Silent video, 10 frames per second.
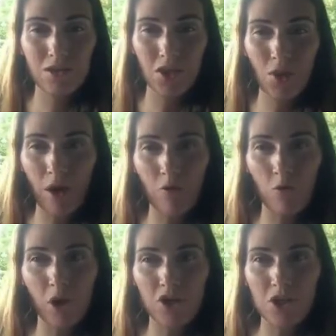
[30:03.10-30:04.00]
so I've
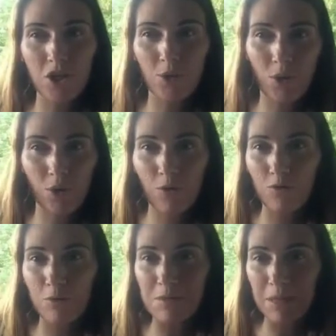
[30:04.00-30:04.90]
watched it grow
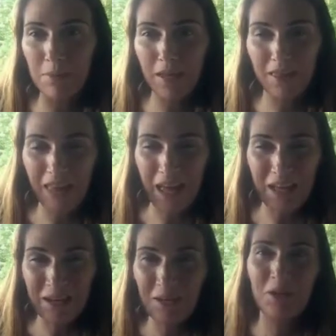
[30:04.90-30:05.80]
from something
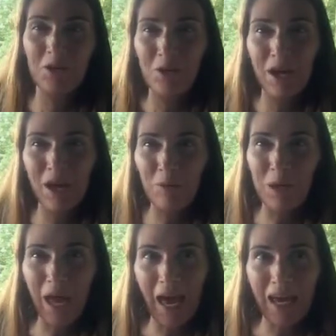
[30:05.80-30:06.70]
that
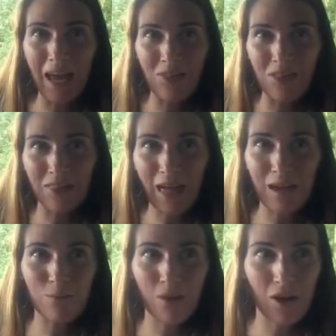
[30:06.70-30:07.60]
we had at the
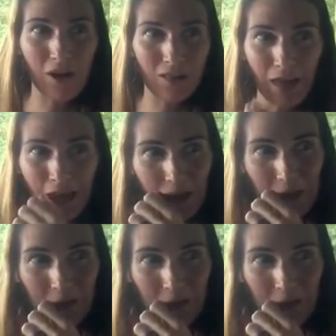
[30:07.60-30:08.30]
library like